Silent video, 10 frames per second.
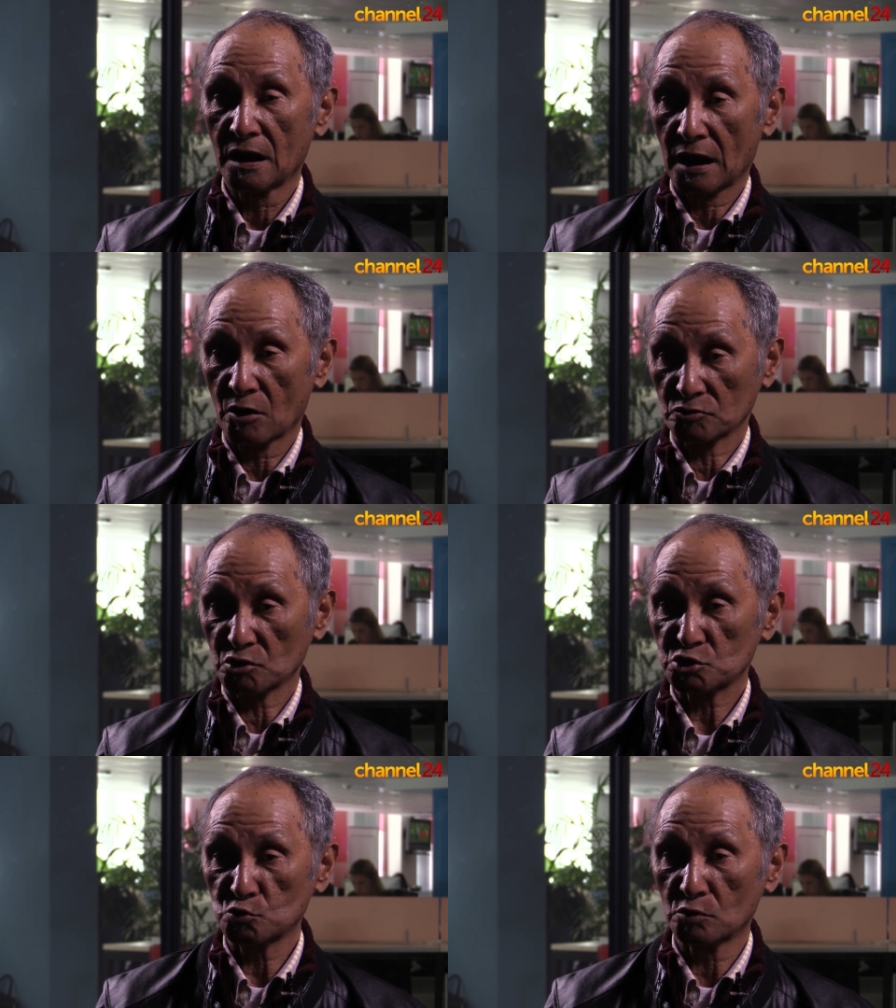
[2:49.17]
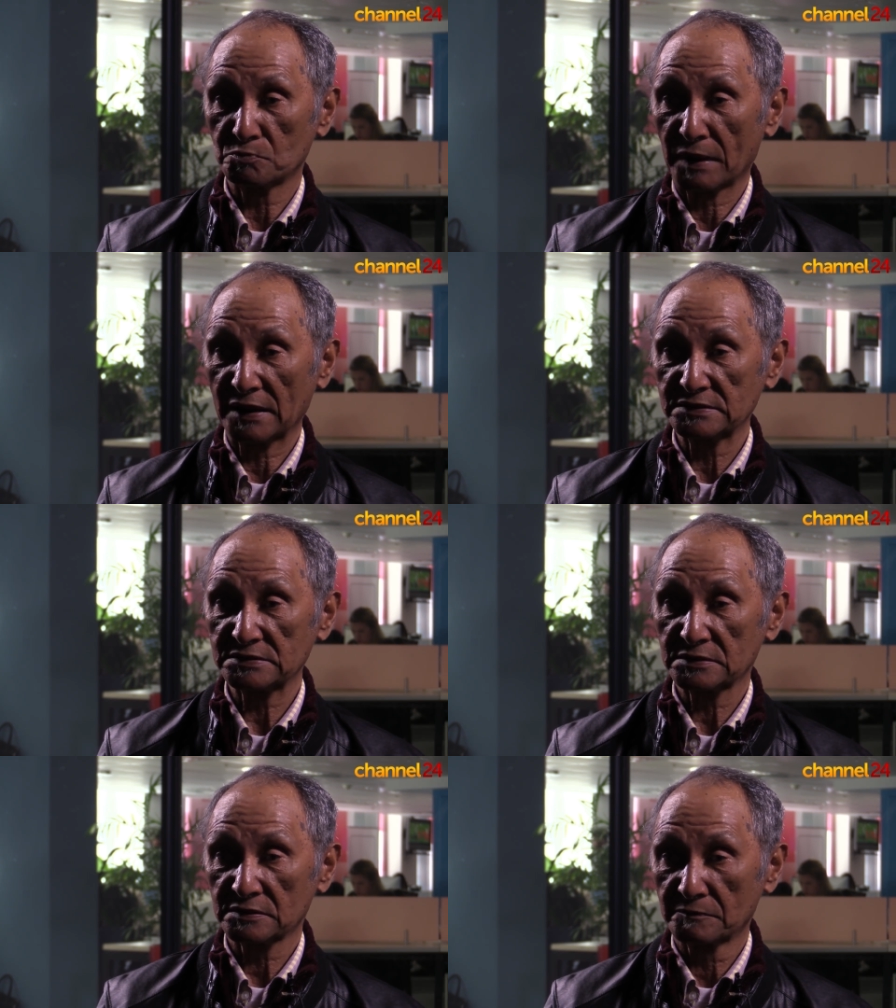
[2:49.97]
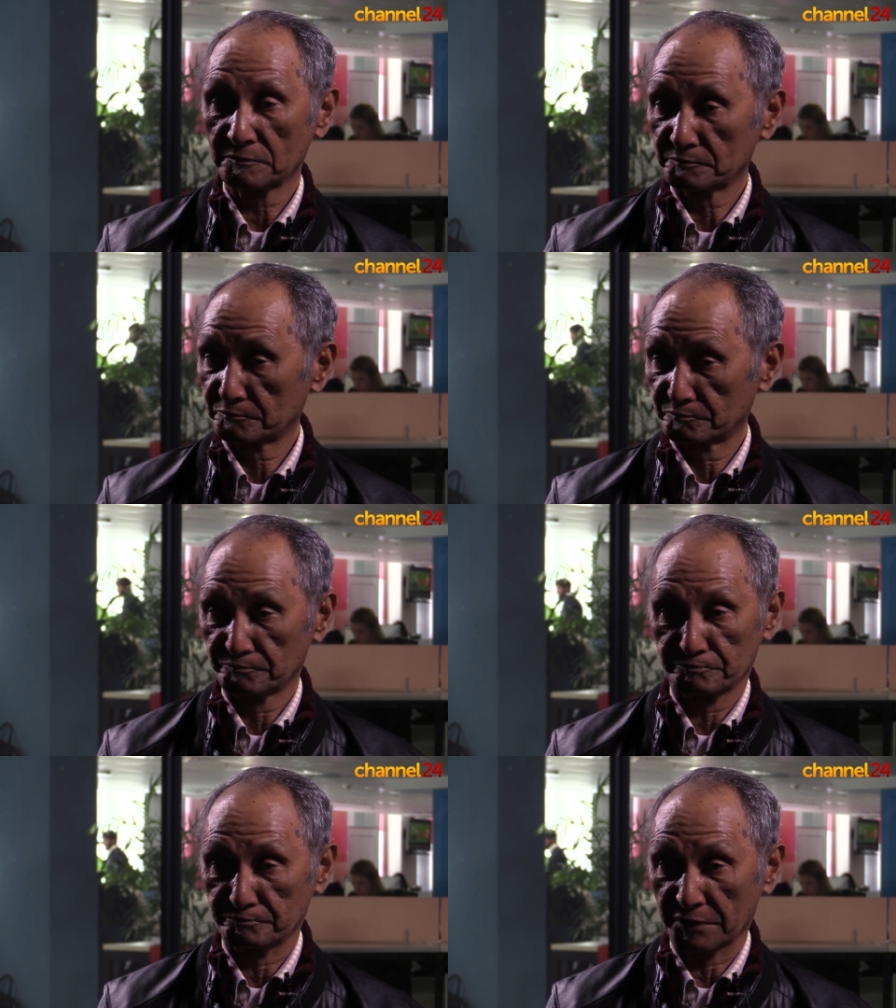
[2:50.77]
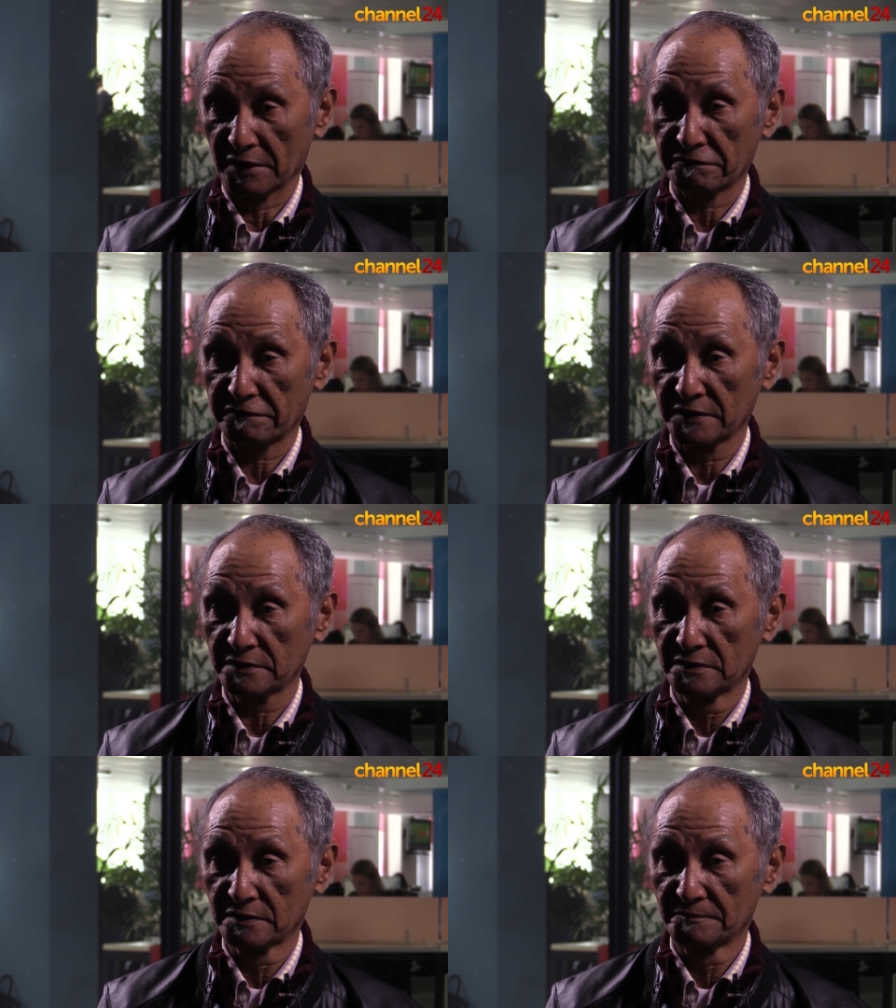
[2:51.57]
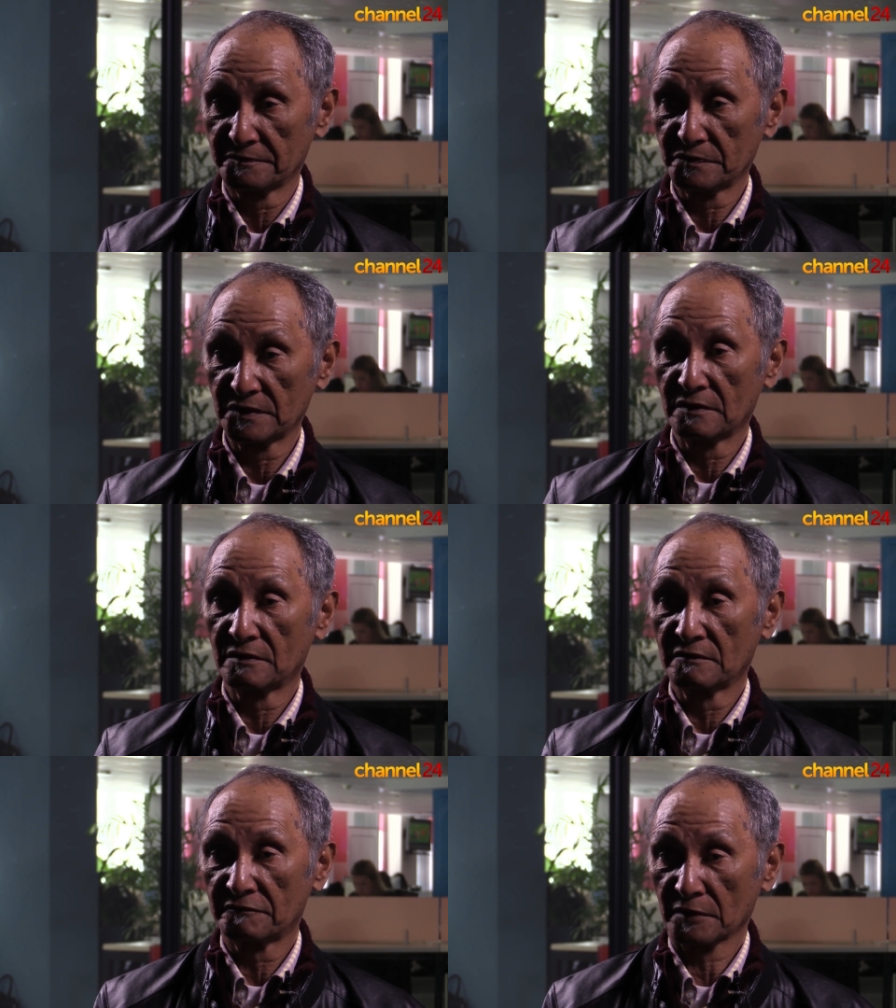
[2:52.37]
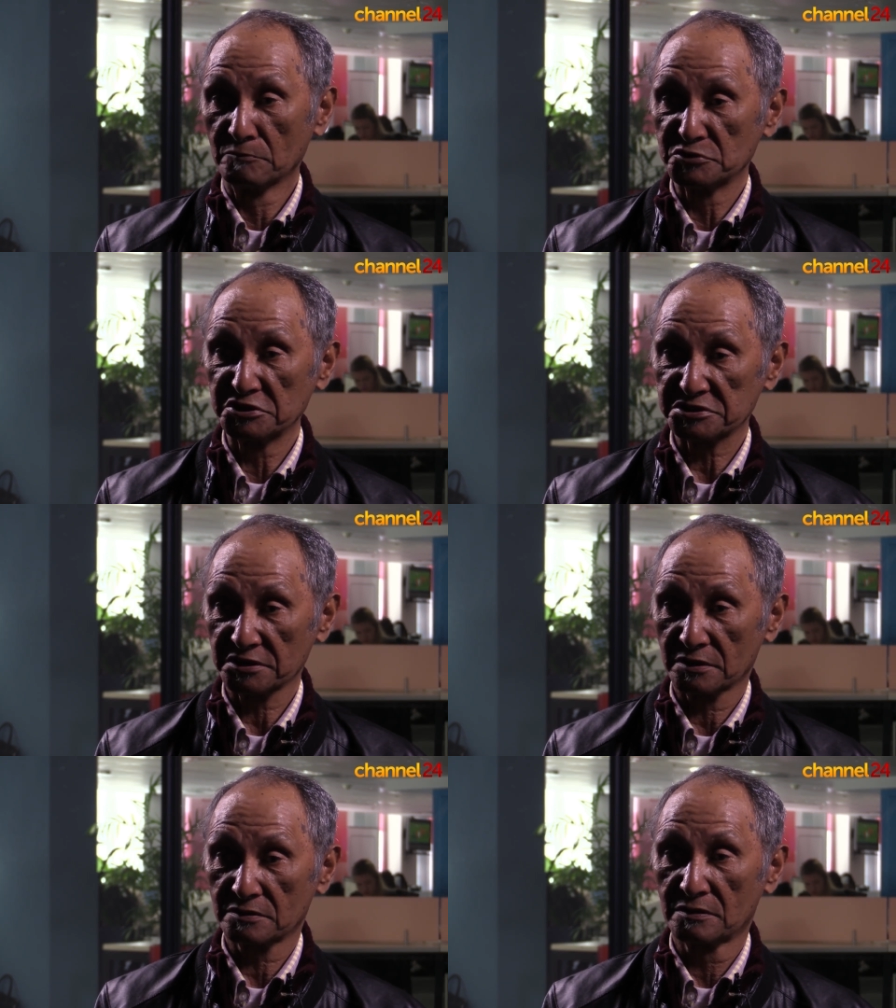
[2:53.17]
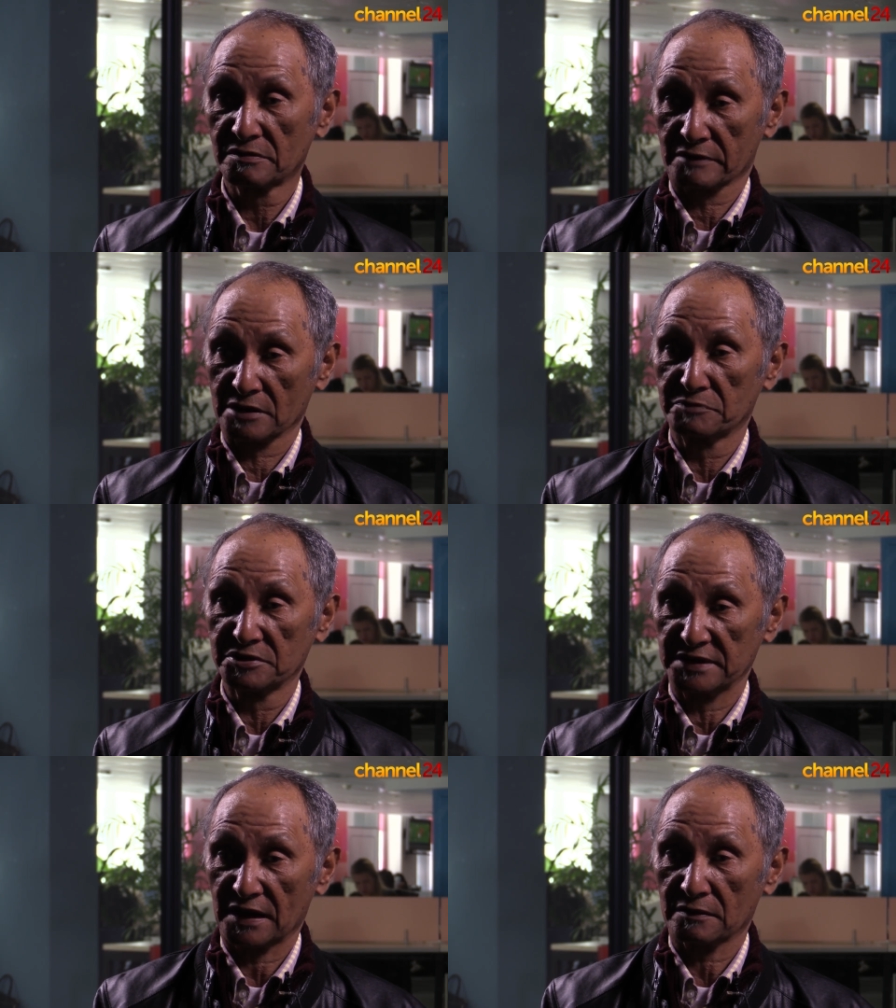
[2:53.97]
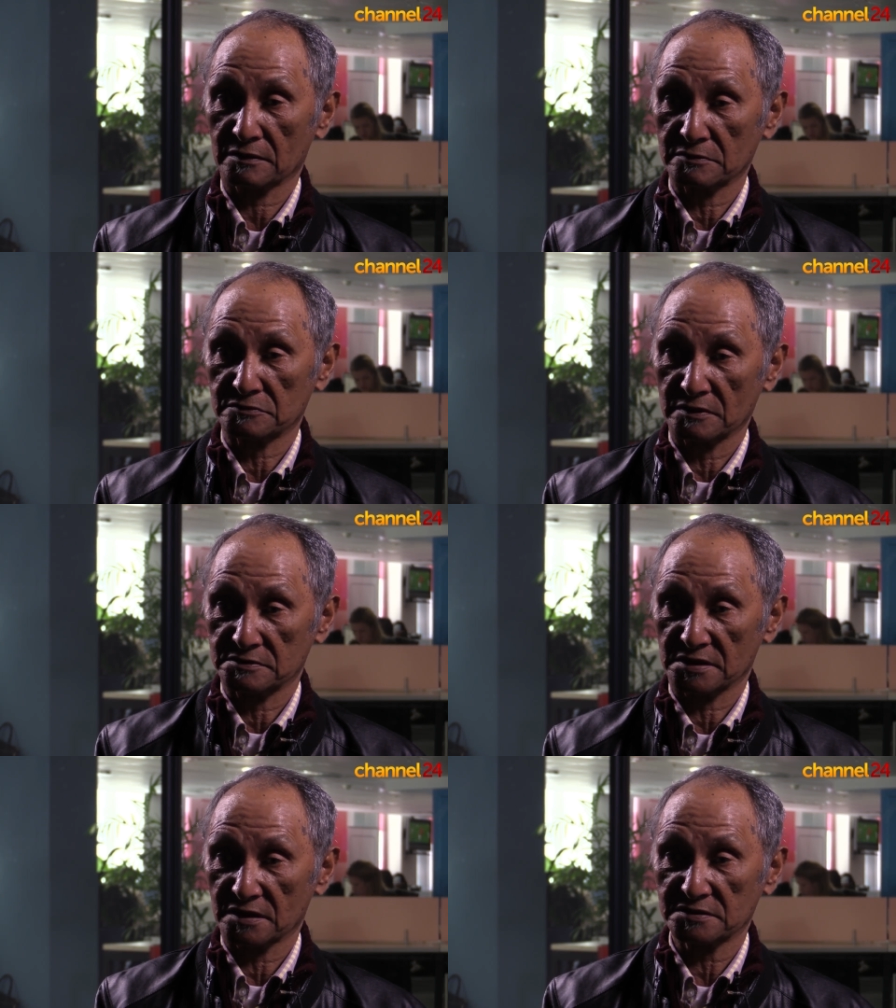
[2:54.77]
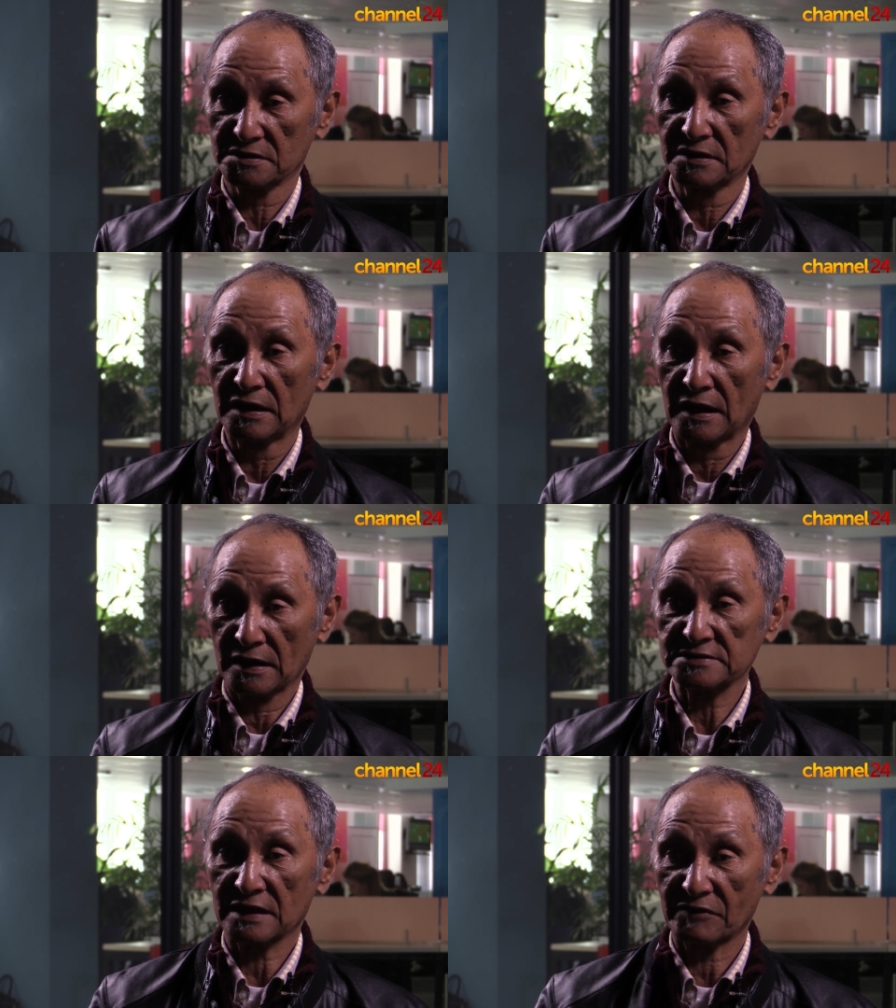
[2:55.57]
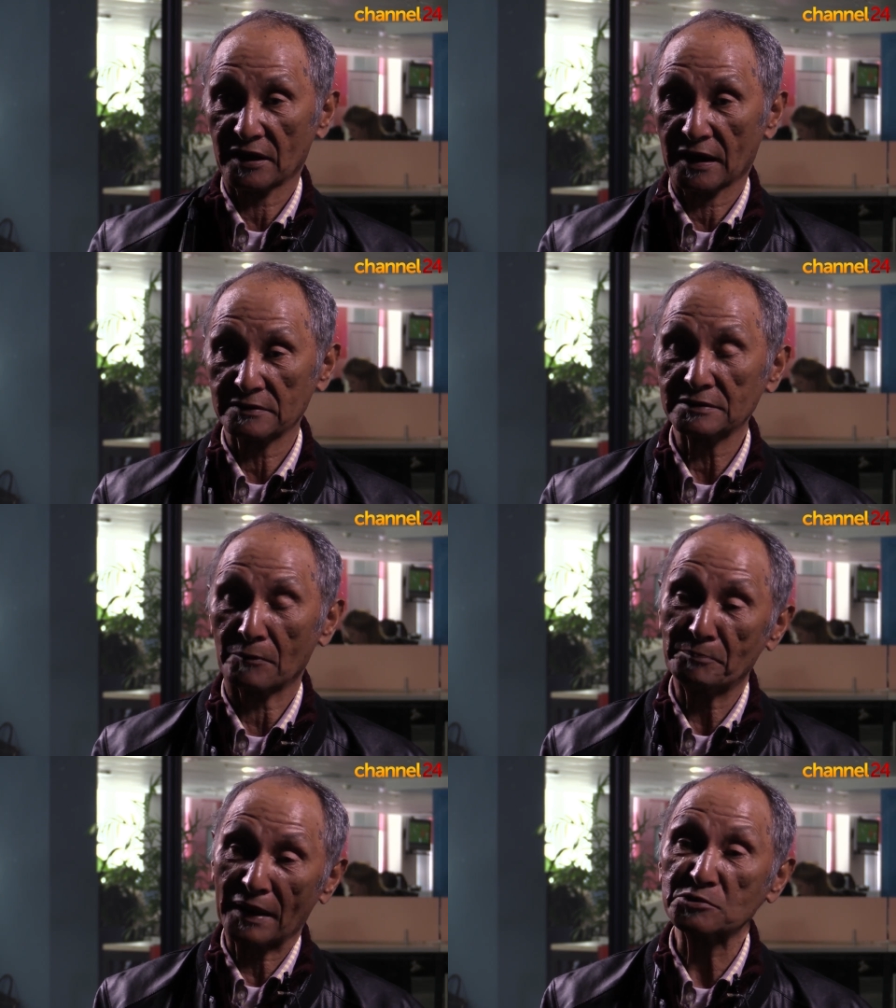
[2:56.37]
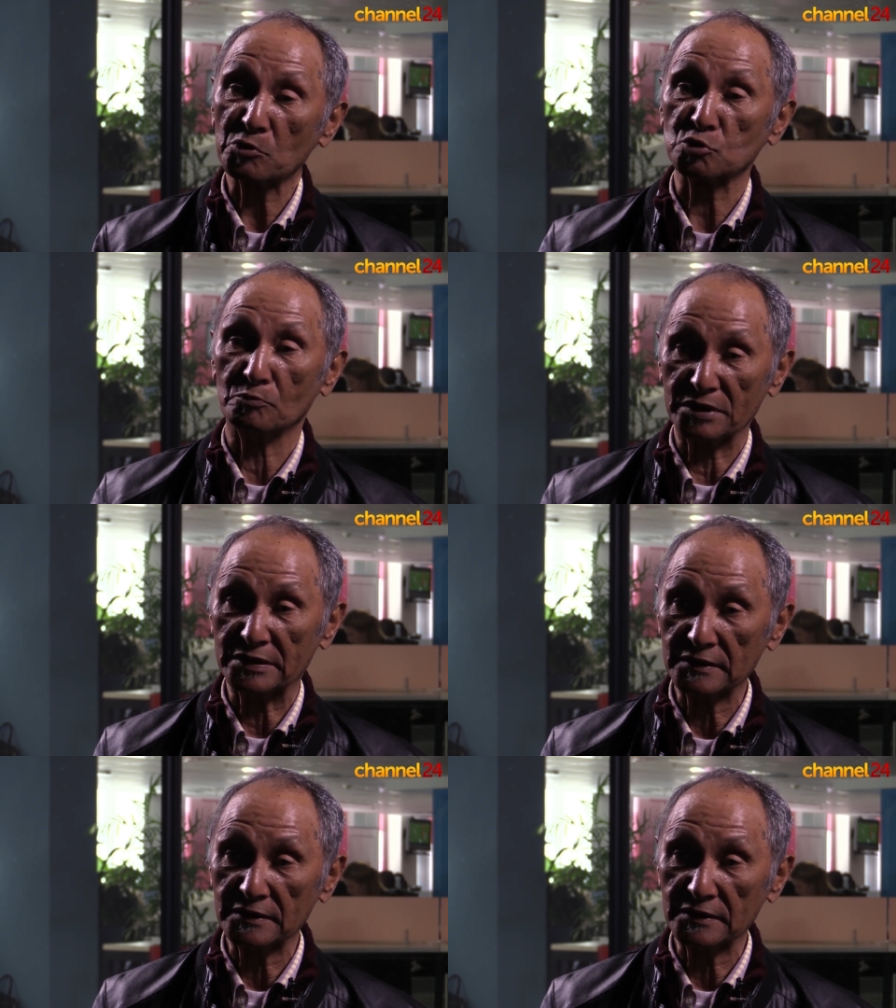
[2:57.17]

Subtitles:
I got the short pants, bare feet, flimsy shirt, threadbare jacket, jersey, and stuff like that. The pants was too big.